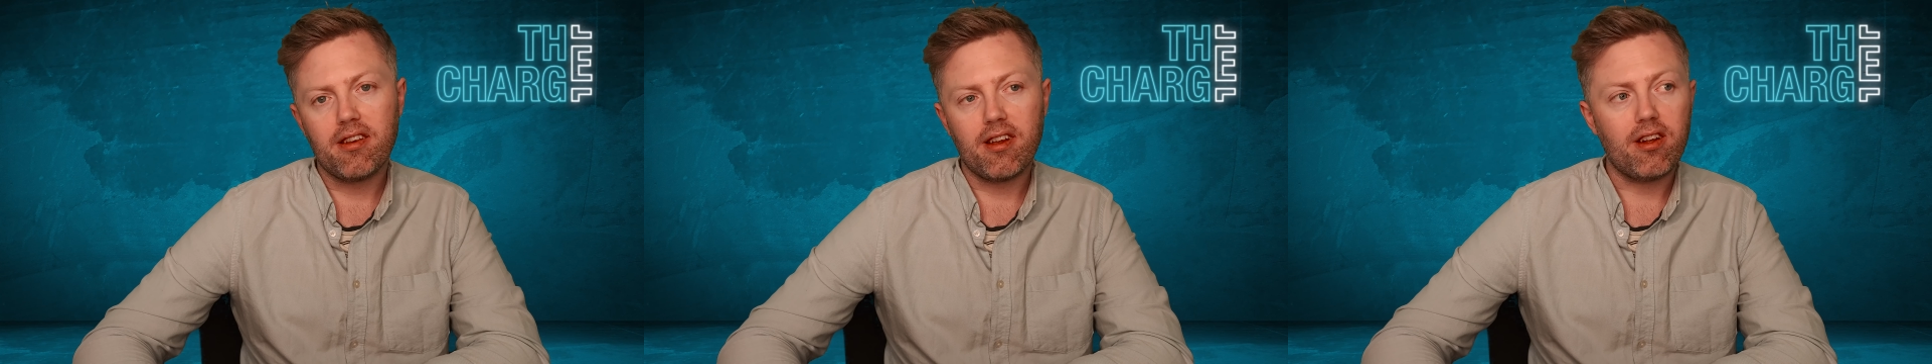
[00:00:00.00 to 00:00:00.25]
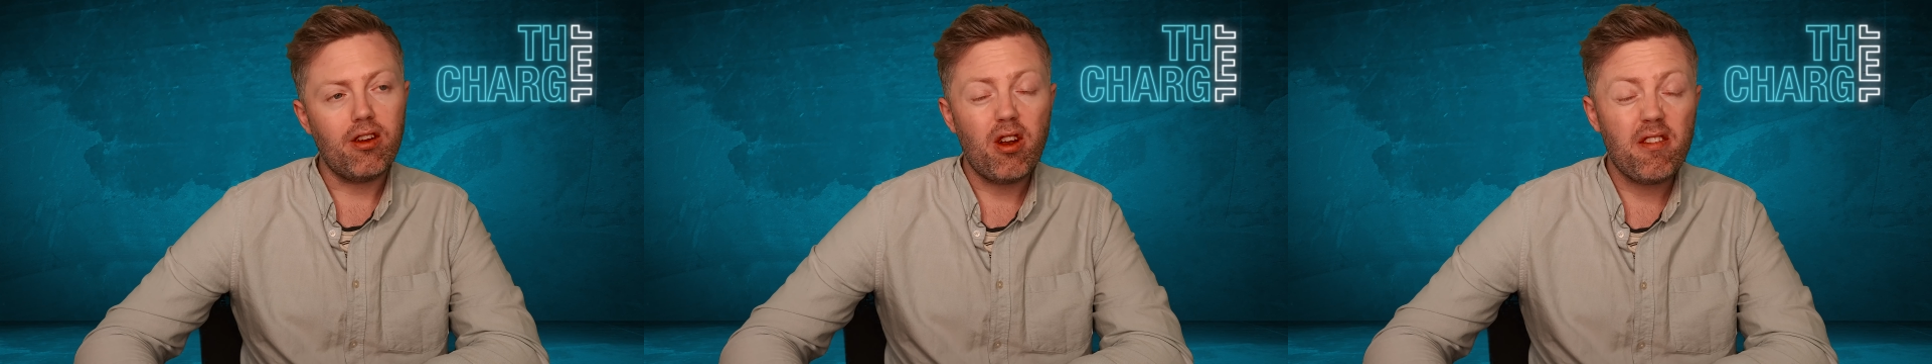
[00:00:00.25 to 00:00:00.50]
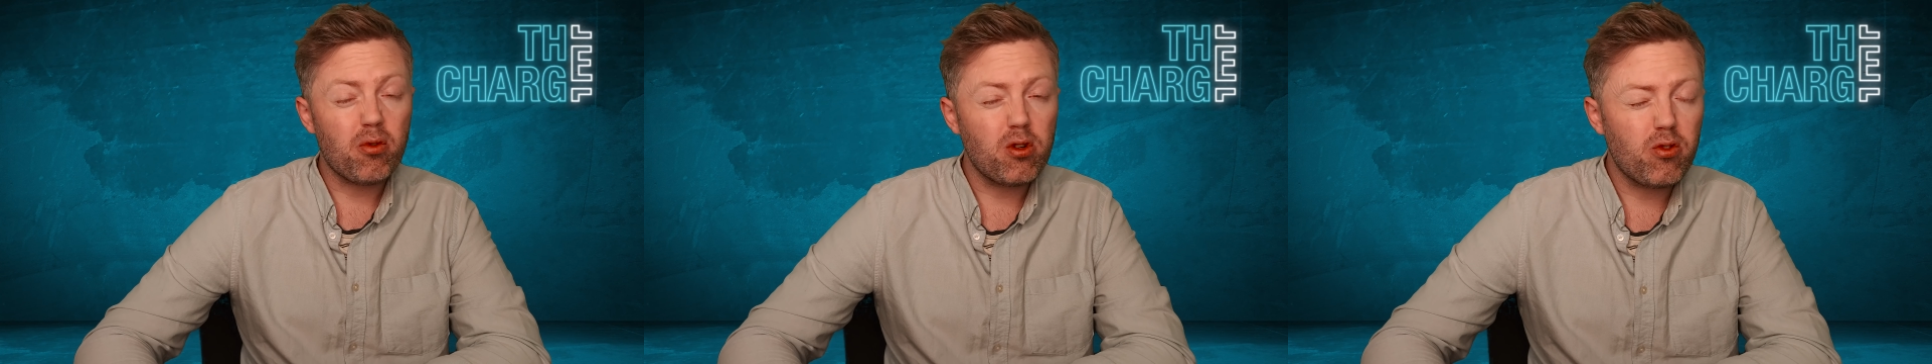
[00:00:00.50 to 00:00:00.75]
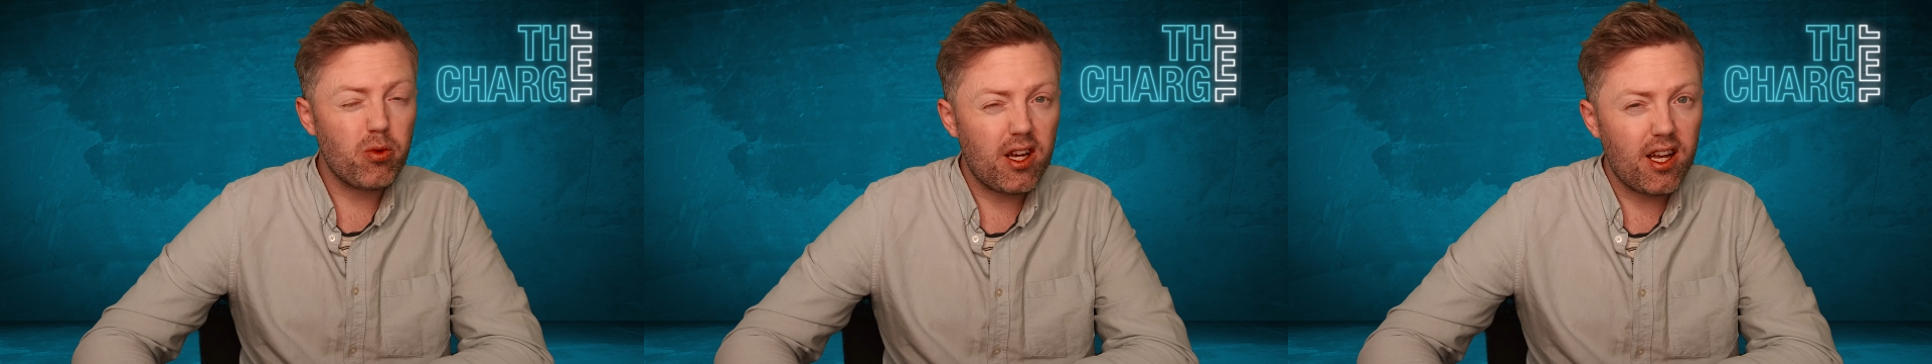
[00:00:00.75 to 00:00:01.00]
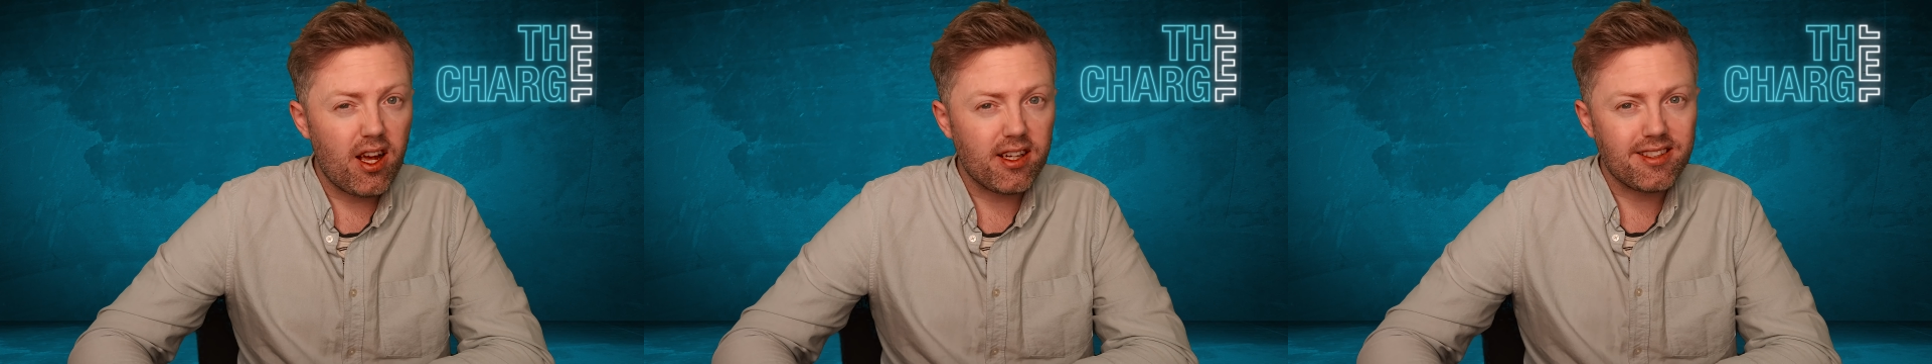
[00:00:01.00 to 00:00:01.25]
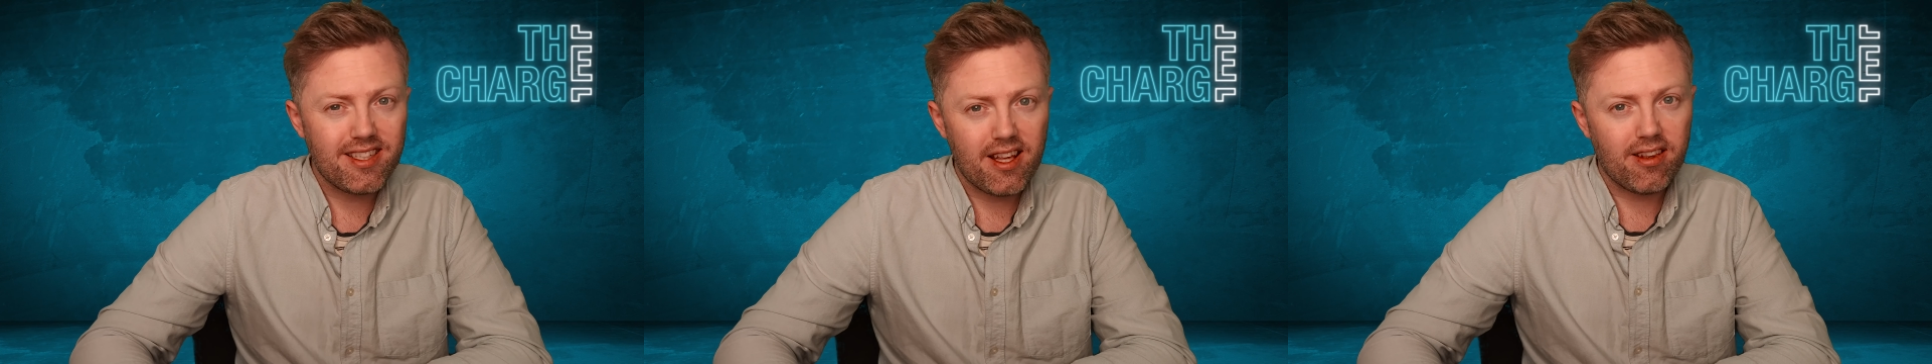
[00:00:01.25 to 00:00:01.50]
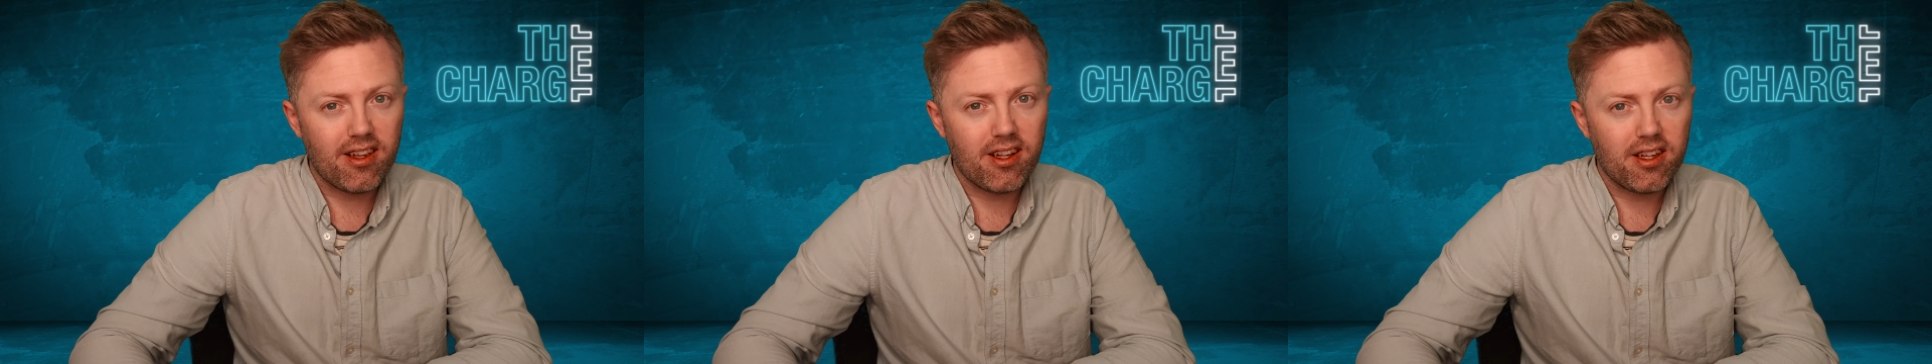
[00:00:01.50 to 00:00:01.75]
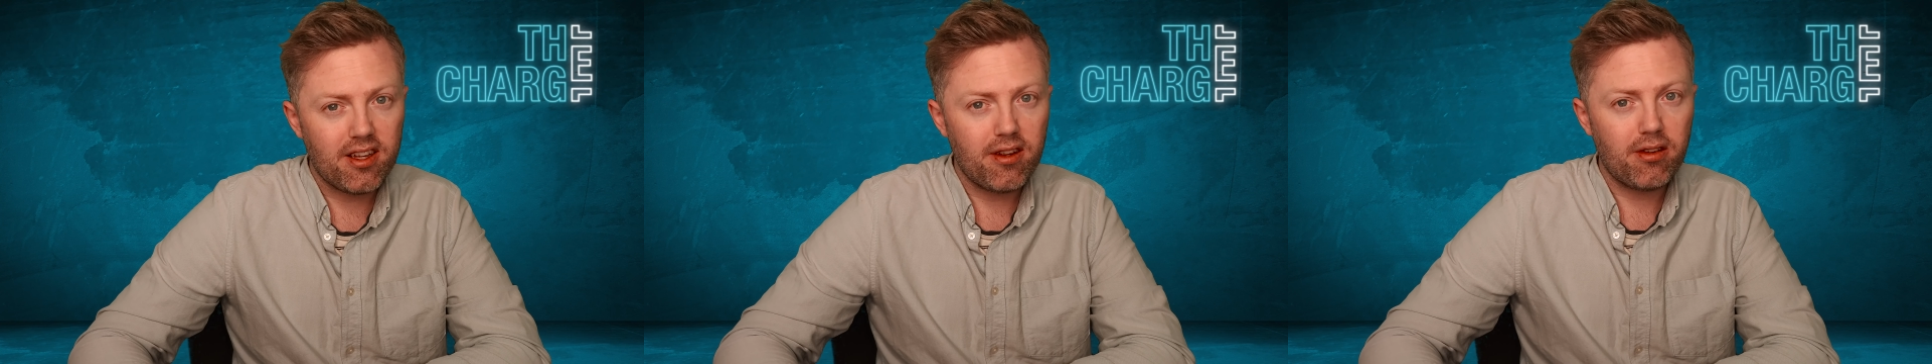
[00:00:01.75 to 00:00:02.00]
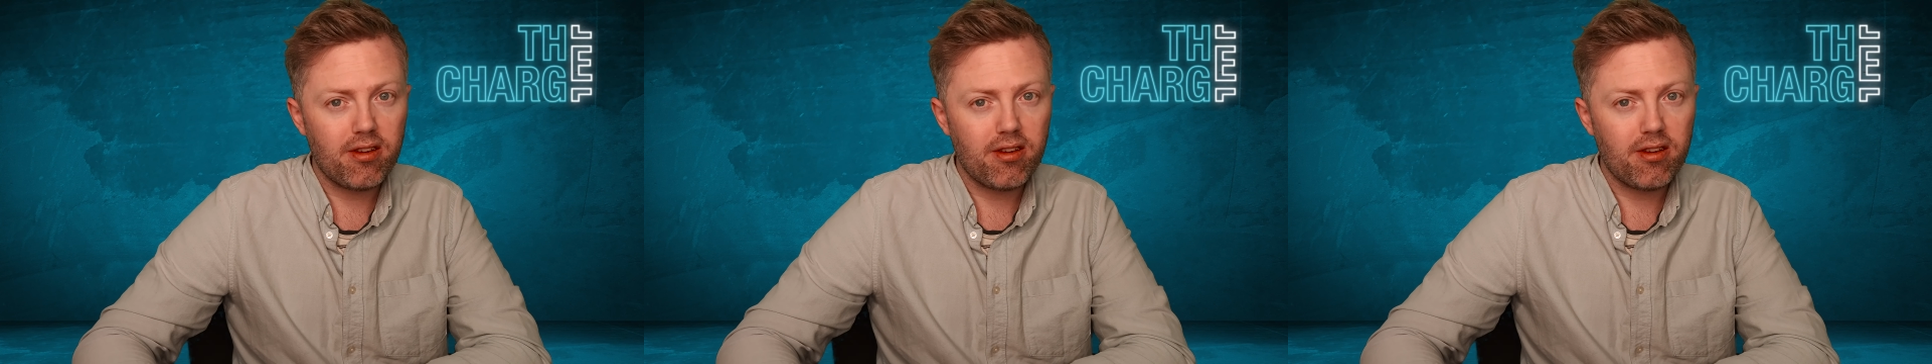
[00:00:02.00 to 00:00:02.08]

not everyone really likes Tesla,